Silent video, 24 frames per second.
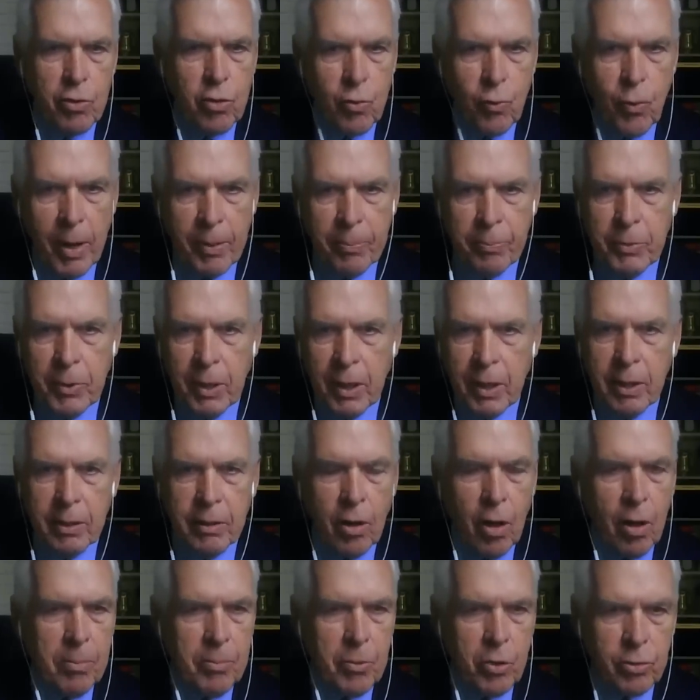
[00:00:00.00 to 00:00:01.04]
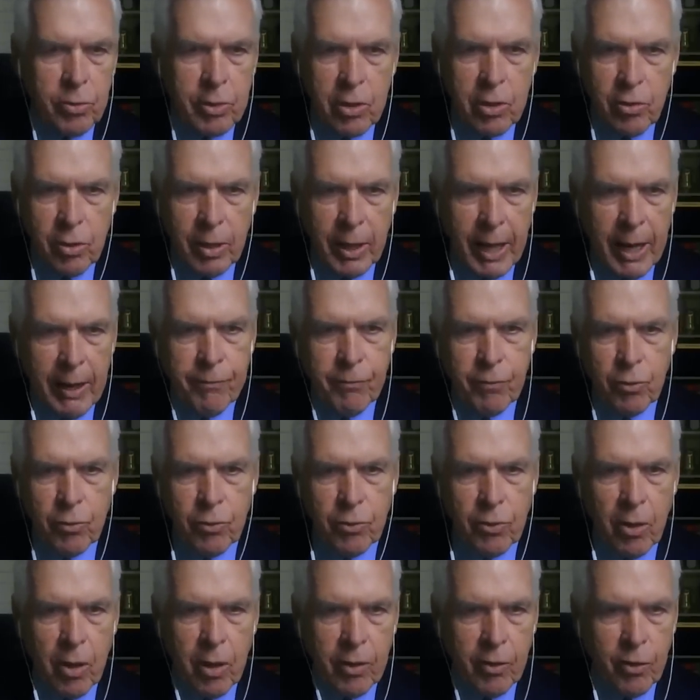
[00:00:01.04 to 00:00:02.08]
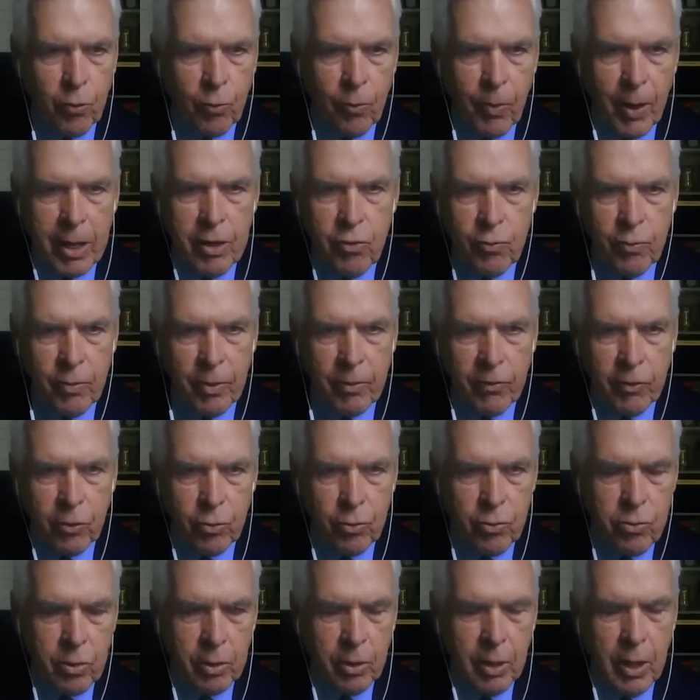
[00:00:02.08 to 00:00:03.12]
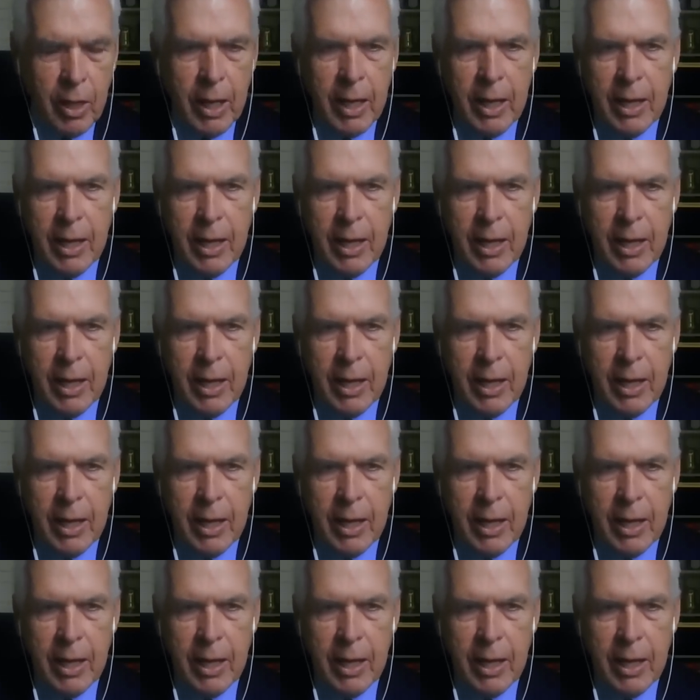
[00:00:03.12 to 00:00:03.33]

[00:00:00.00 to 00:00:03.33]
swept in almost as an afterthought of the rights revolution,